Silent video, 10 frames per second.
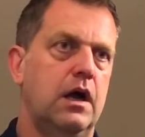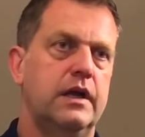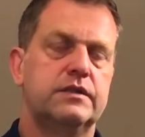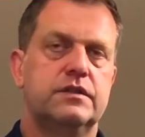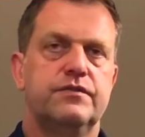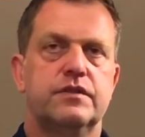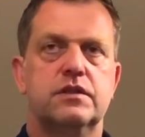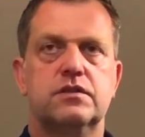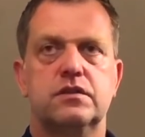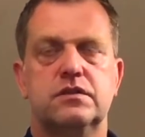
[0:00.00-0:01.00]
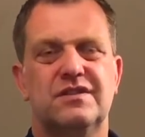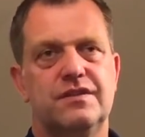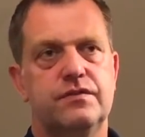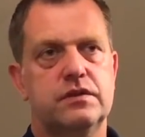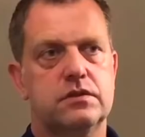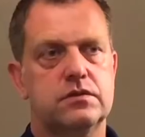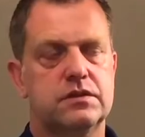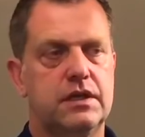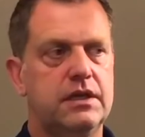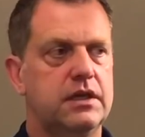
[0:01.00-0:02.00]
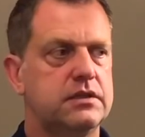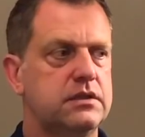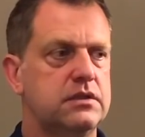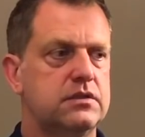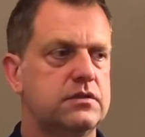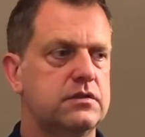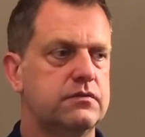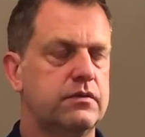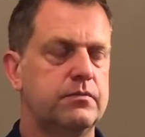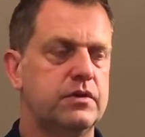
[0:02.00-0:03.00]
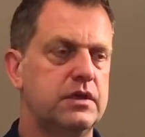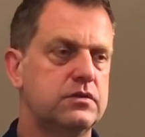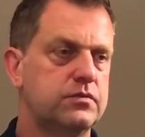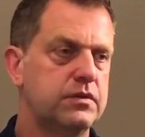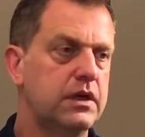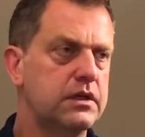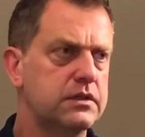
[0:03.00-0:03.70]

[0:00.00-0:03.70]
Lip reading: imagination? It's difficult to say. I think it's from brand to brand.